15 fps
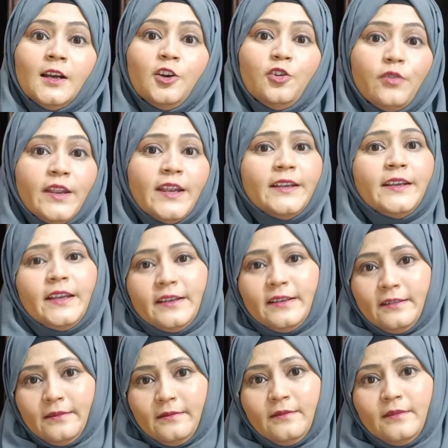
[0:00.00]

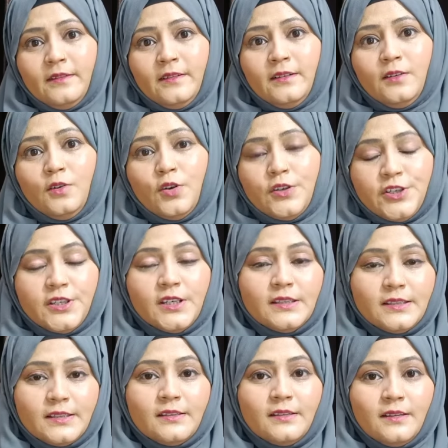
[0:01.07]
greeting
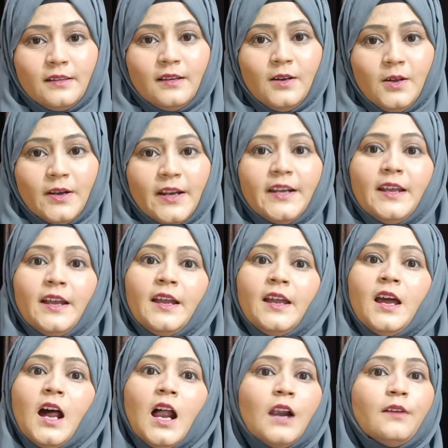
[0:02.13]
question, alright,
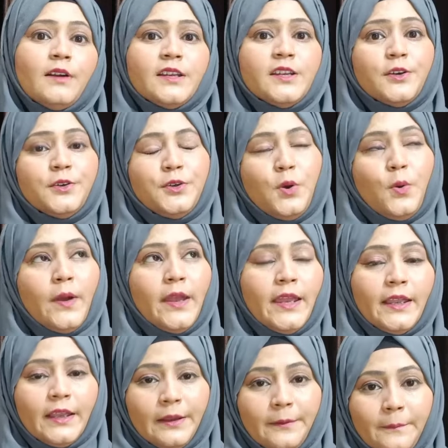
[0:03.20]
how are you
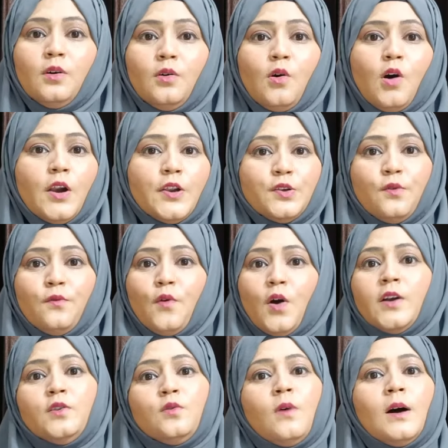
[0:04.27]
doing? Or you
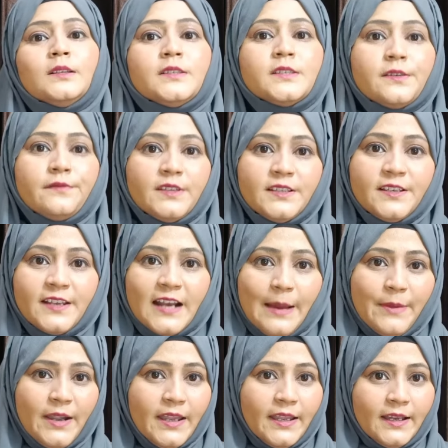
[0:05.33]
want to answer with
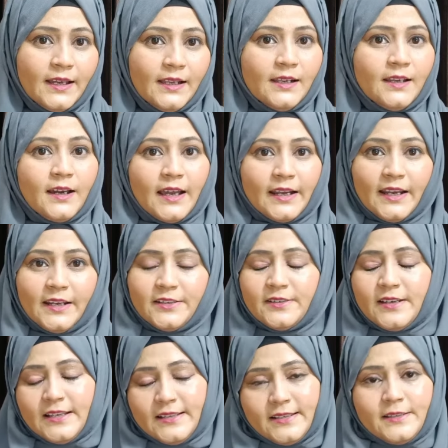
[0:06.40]
grammatical
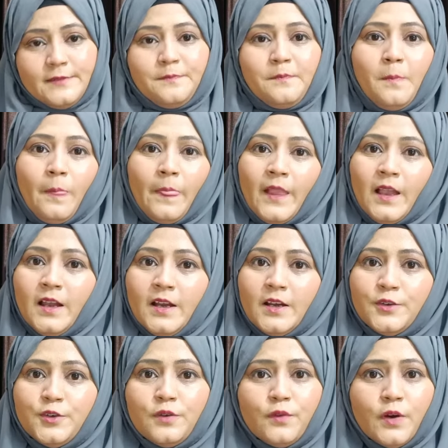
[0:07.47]
correctness,
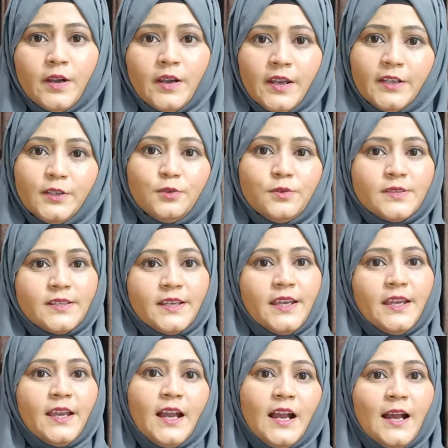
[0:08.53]
you would need to
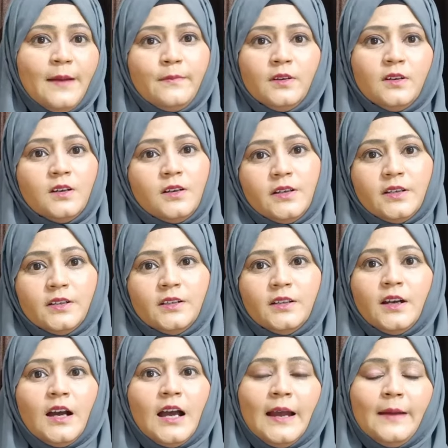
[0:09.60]
say, I'm good,
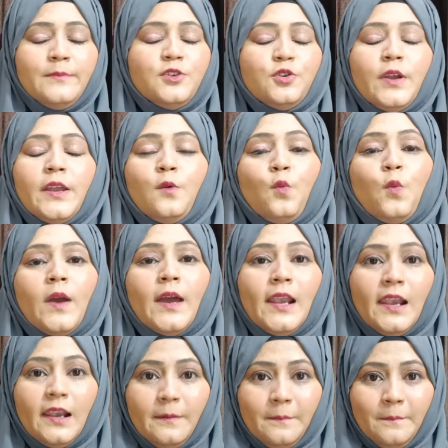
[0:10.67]
I'm doing well.